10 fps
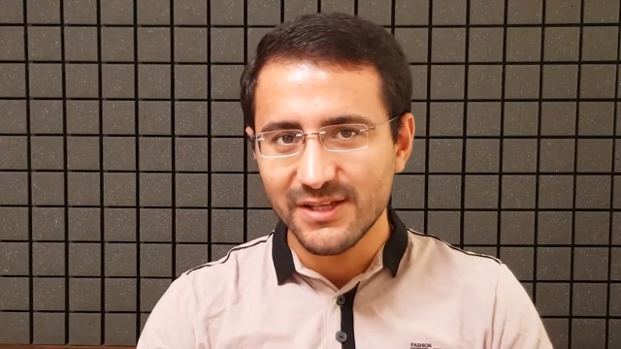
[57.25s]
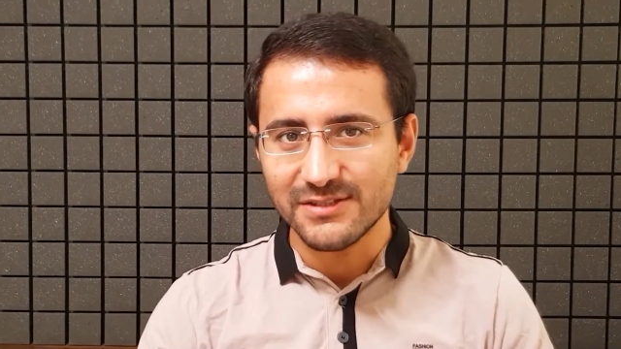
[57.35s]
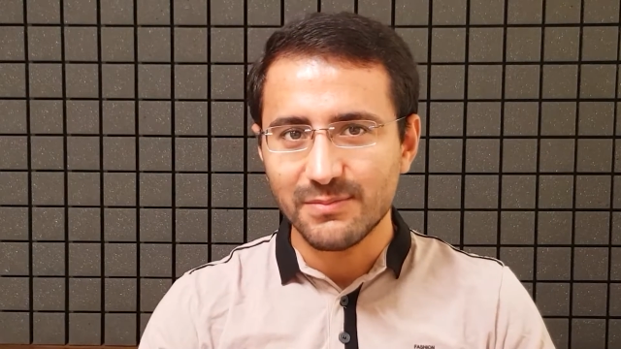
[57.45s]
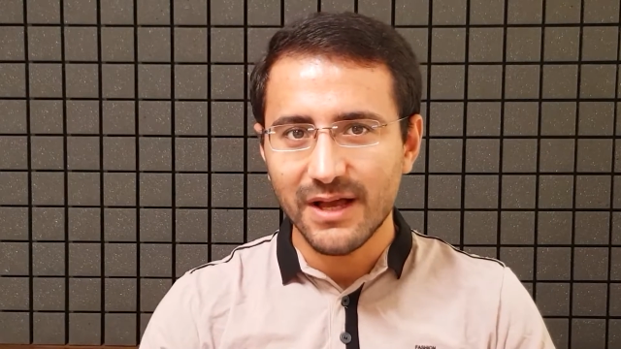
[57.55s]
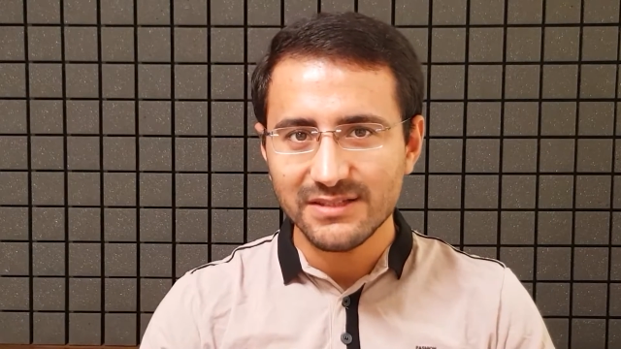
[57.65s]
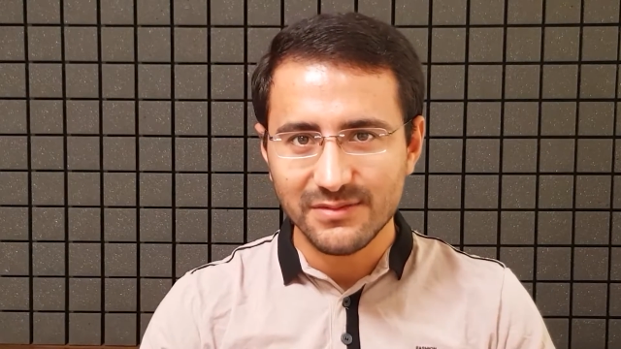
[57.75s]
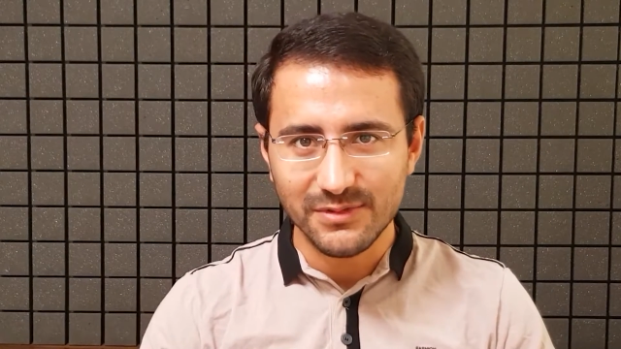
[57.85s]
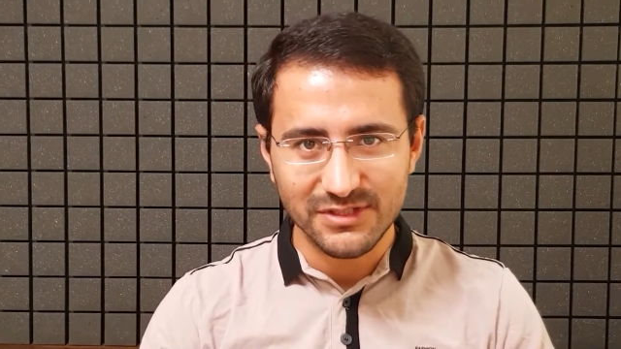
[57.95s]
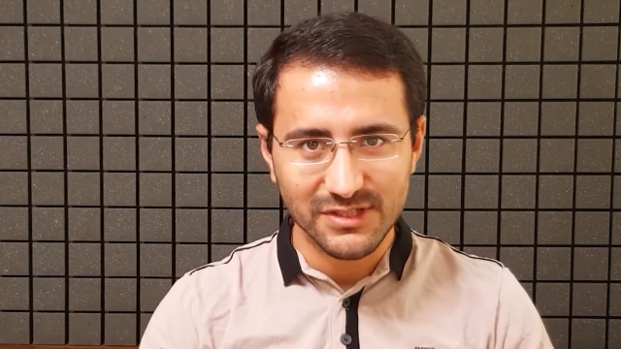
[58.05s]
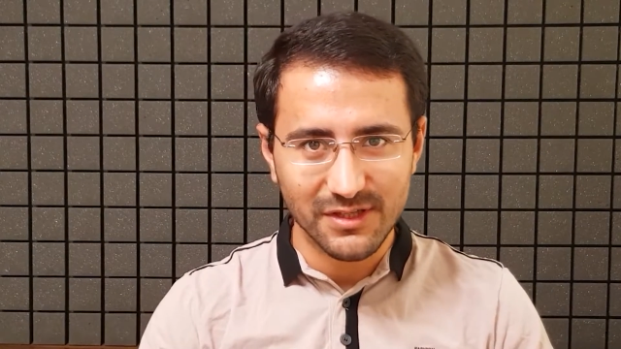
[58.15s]
He's
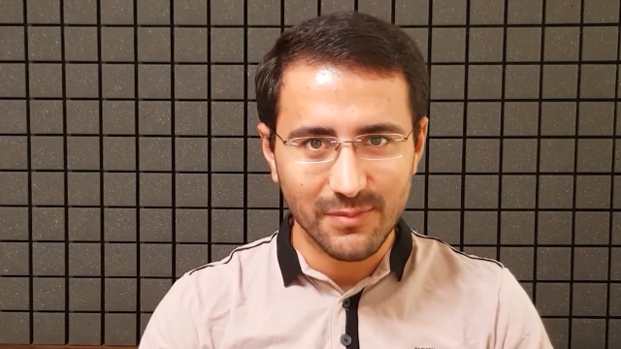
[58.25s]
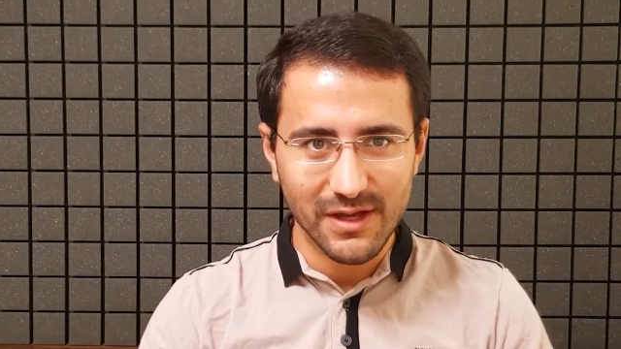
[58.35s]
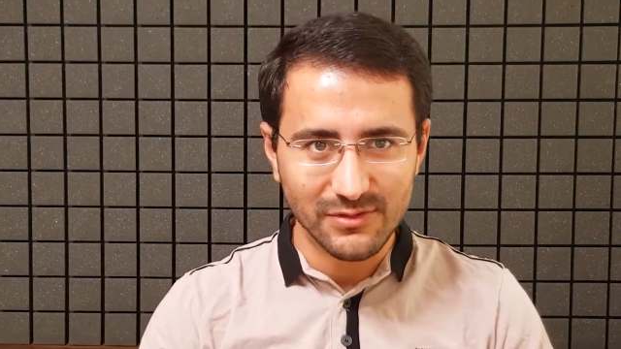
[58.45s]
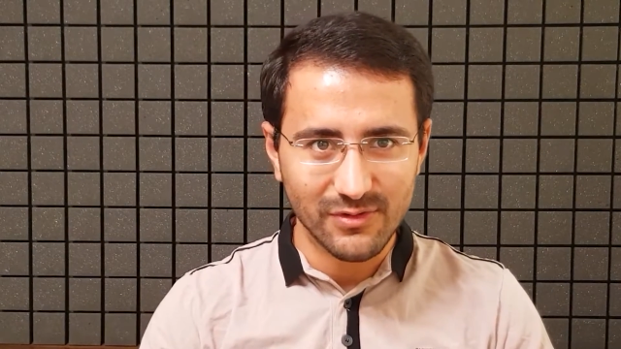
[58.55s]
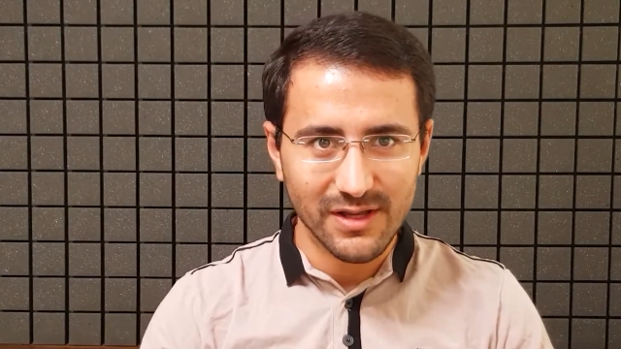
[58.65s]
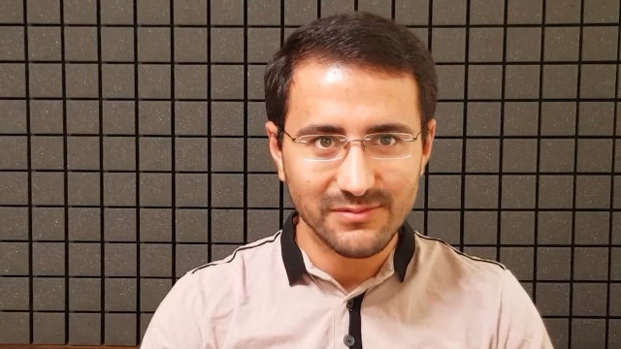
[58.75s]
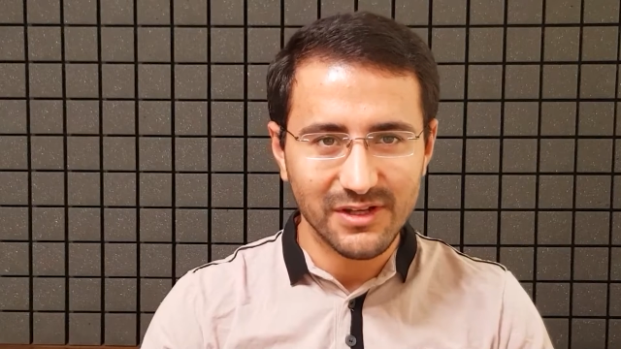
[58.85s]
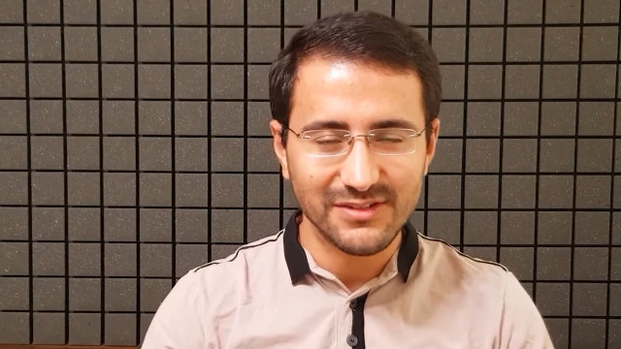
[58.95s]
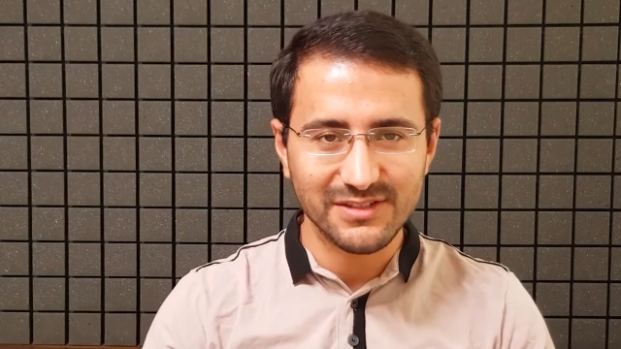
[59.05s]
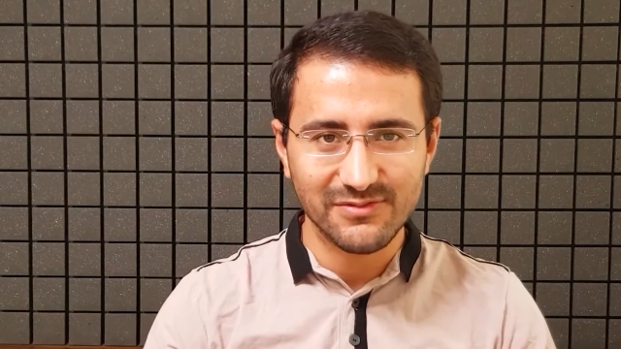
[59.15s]
pessimistic about Rahim,
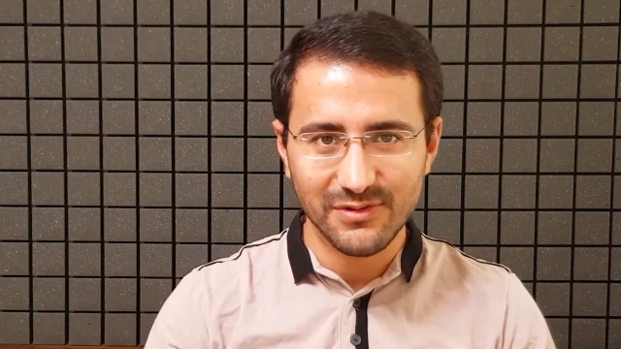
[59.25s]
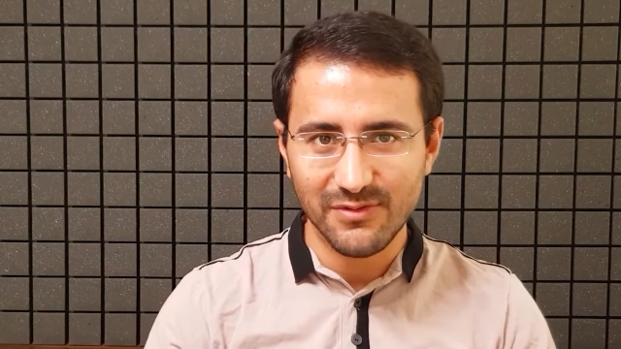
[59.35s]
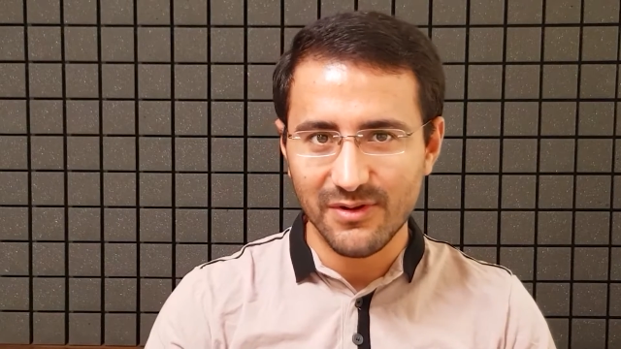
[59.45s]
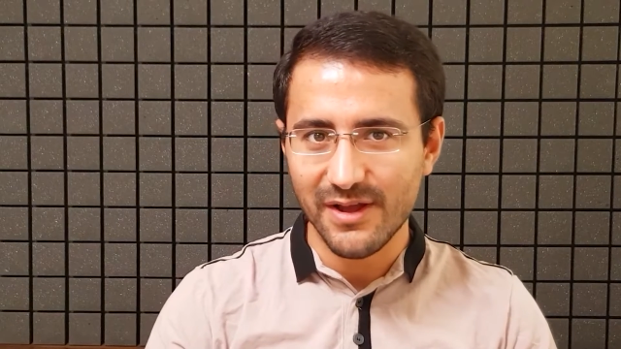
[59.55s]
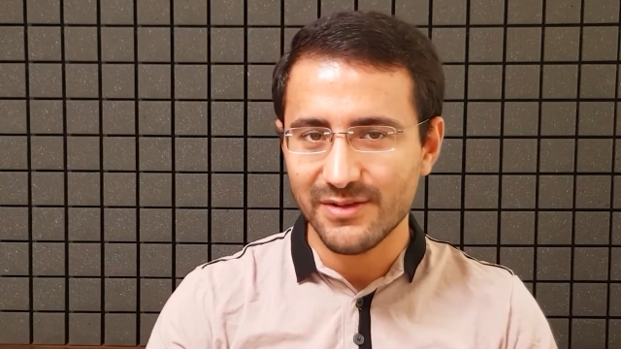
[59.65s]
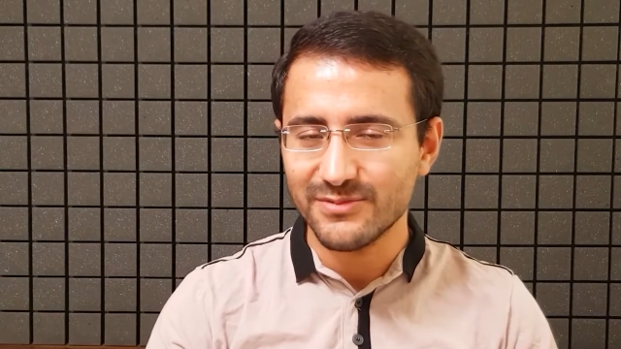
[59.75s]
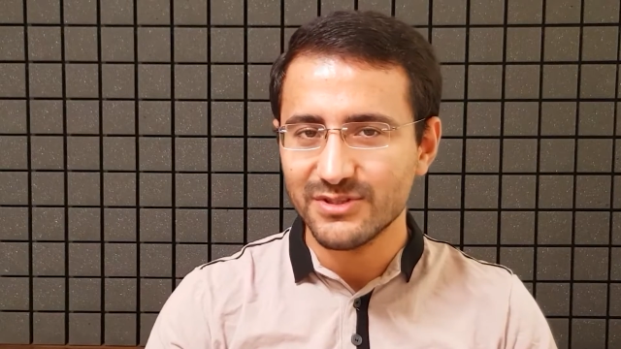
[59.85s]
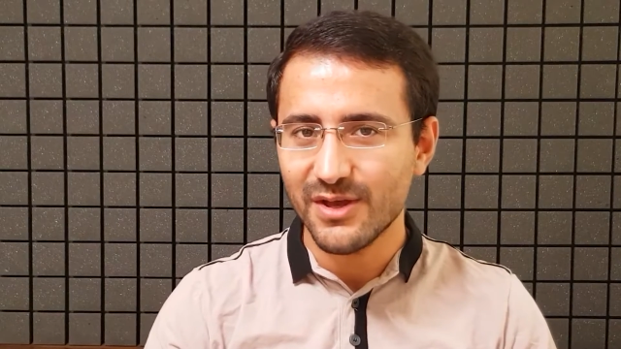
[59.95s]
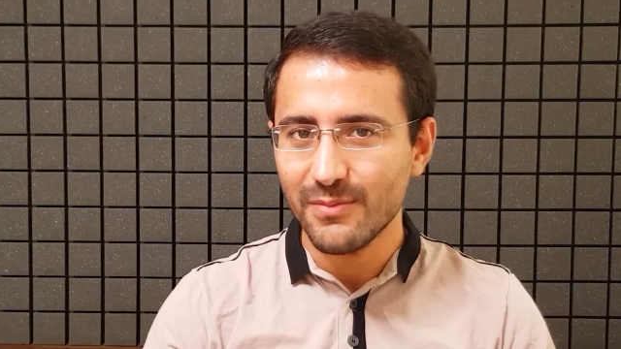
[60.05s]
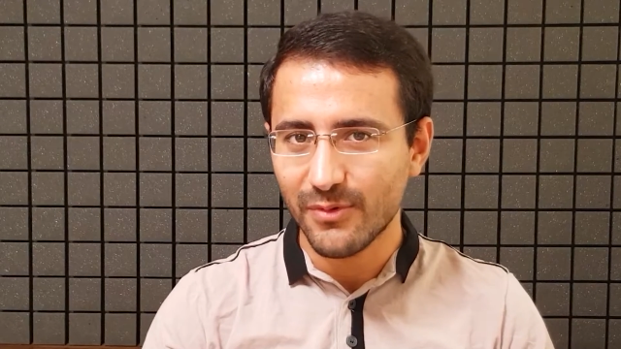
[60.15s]
tells everyone Rahim
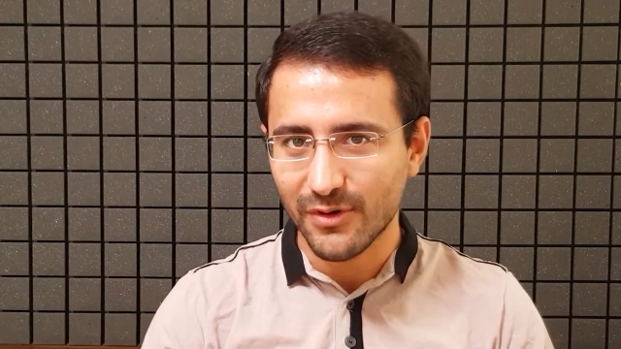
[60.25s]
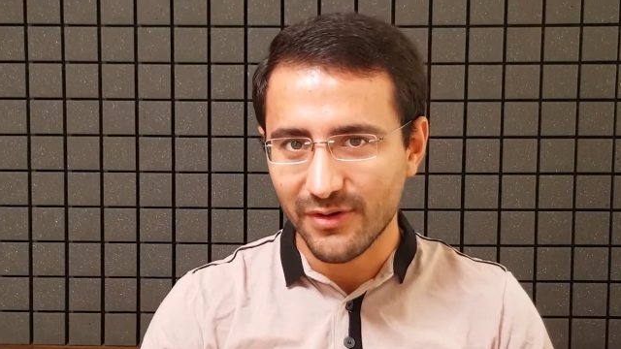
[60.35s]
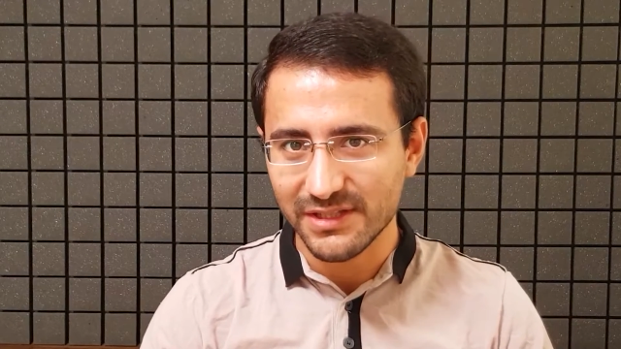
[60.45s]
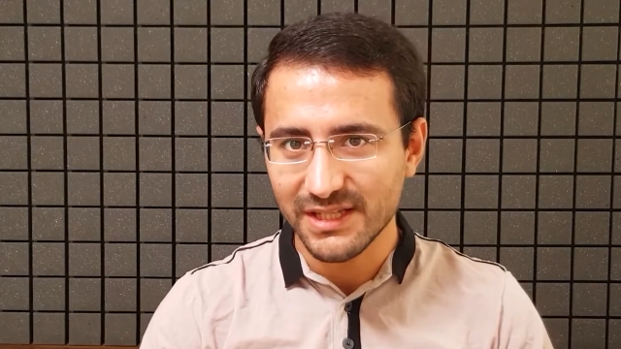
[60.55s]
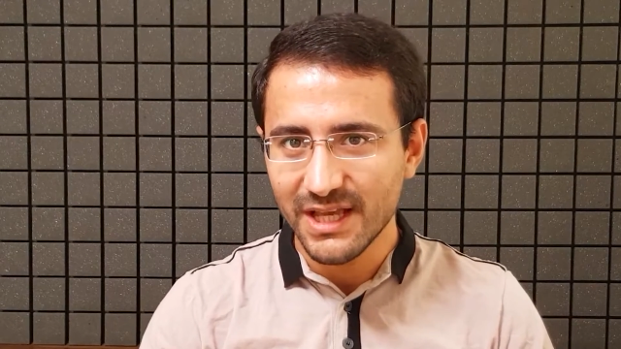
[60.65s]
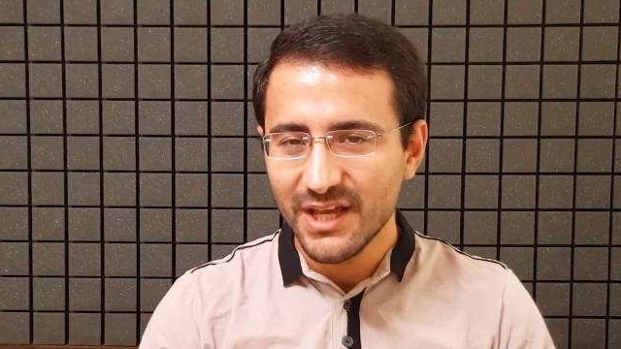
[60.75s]
is a hypocrite.